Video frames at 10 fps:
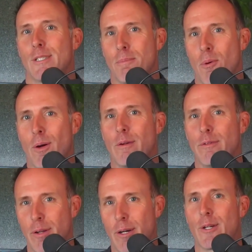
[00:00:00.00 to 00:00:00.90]
the point of
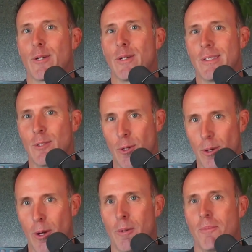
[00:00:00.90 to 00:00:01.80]
failure is
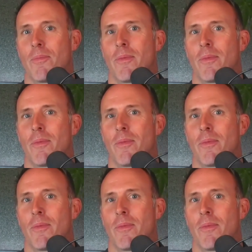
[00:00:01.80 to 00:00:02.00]
zero.